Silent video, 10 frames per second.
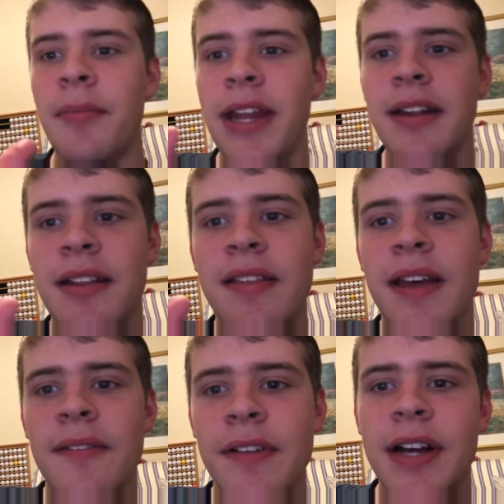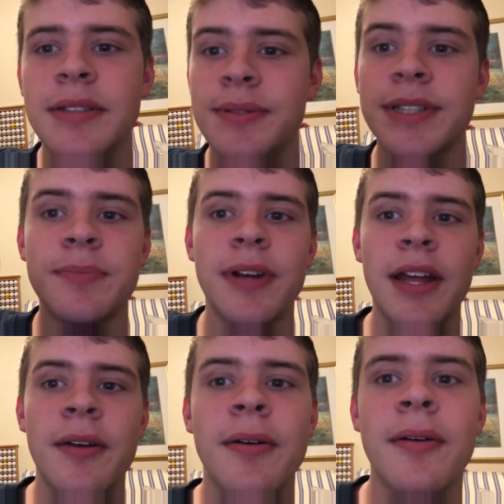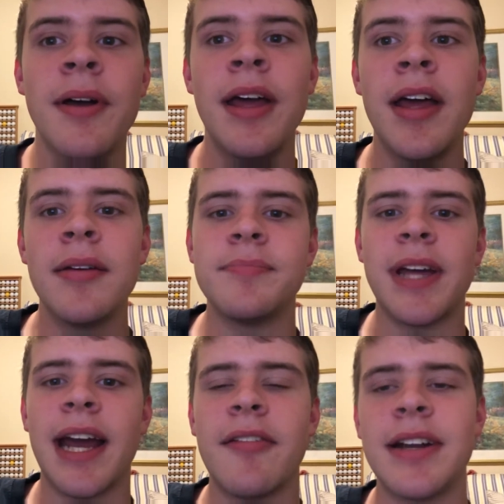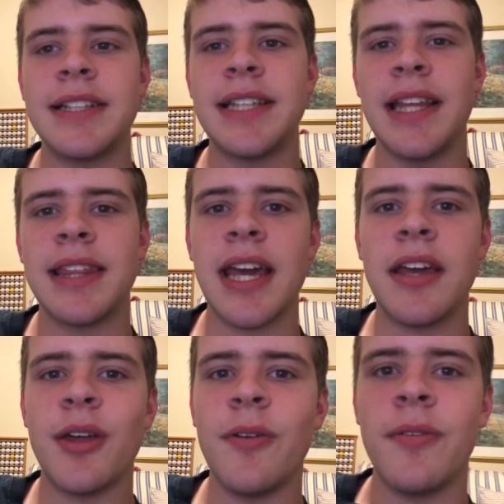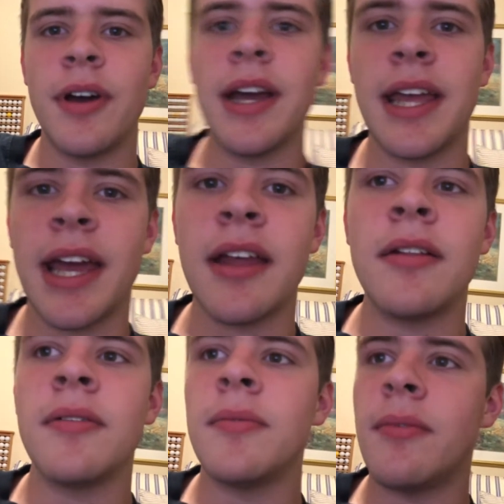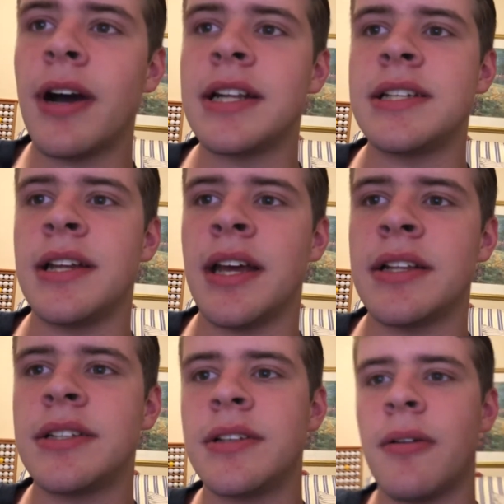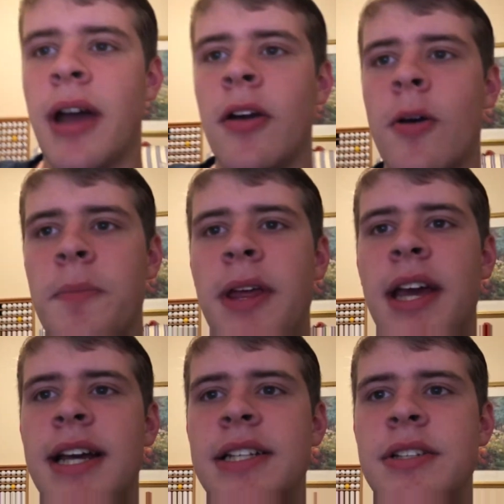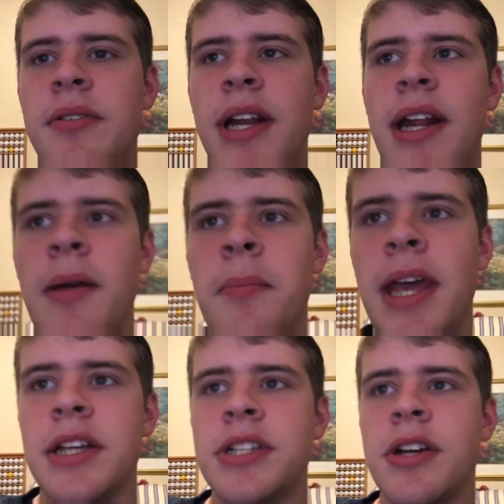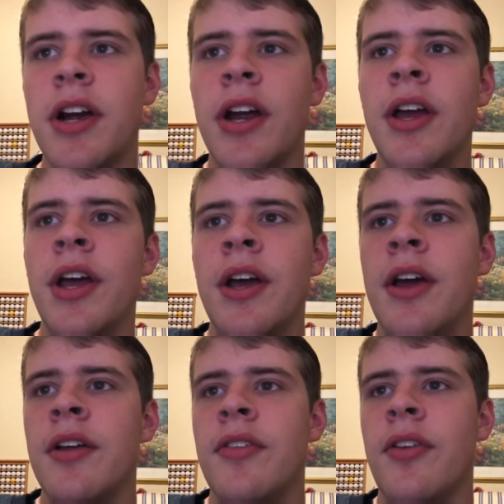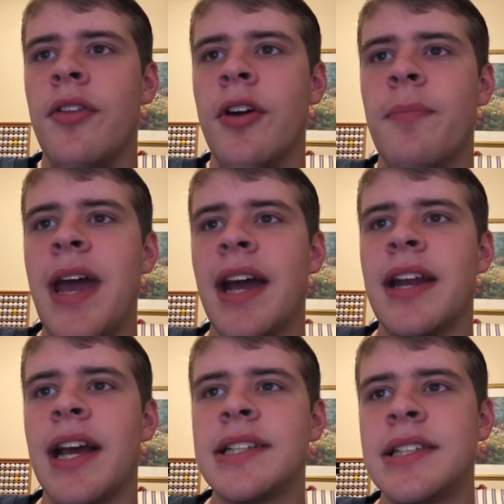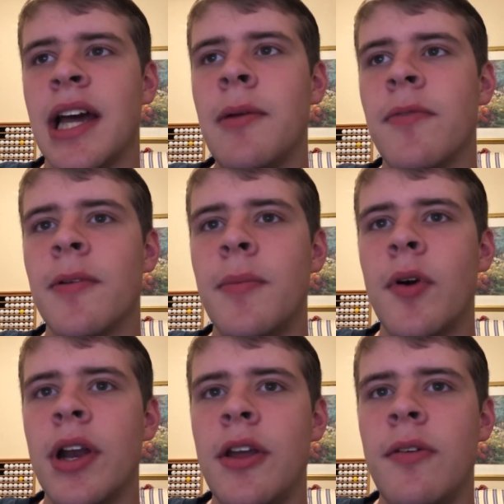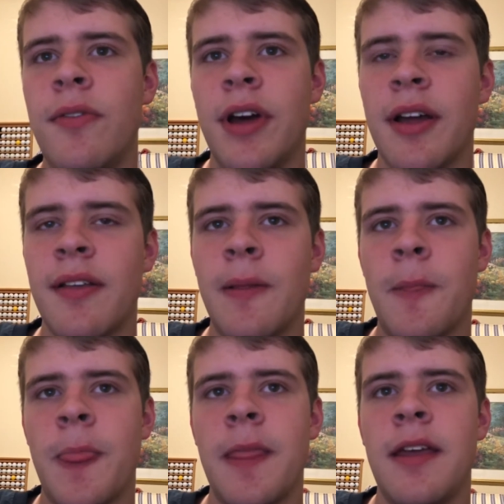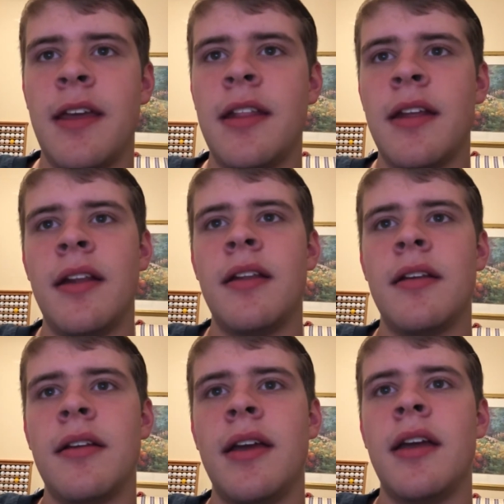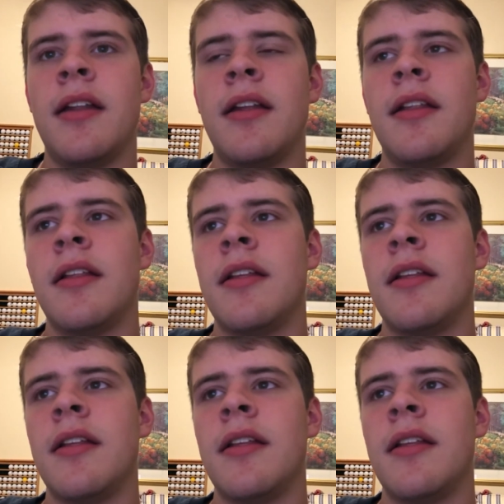I made it to 10 vlogs, which is pretty cool. But I want to say thank you again watching it. So I hope you guys enjoyed it and make sure to look back next time for more new vlogs in the in